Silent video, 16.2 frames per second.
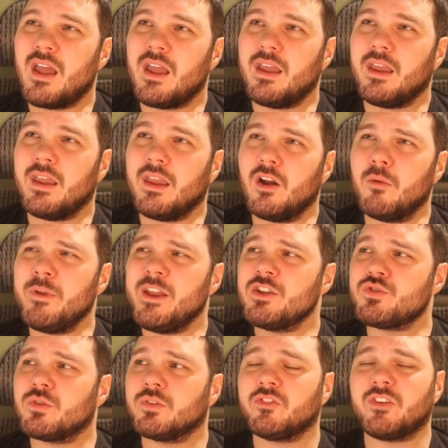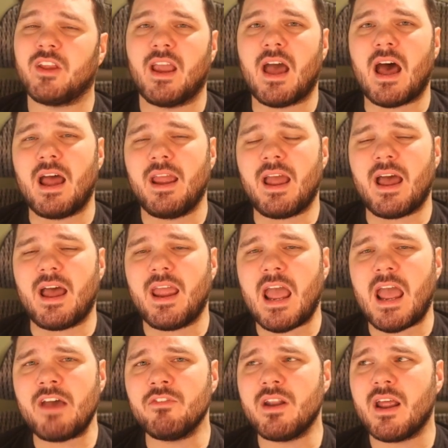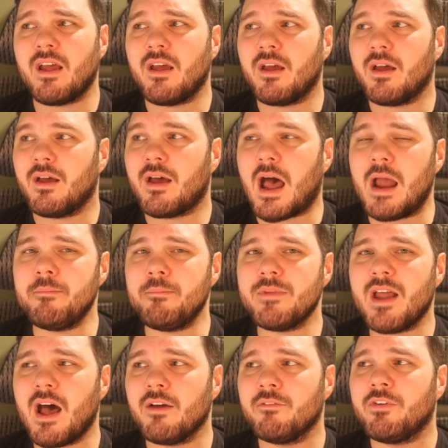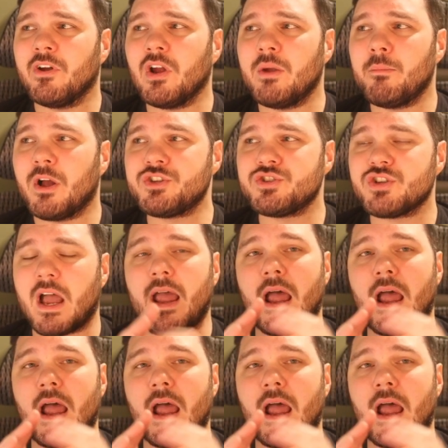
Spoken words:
it'll be interesting. I'm not very much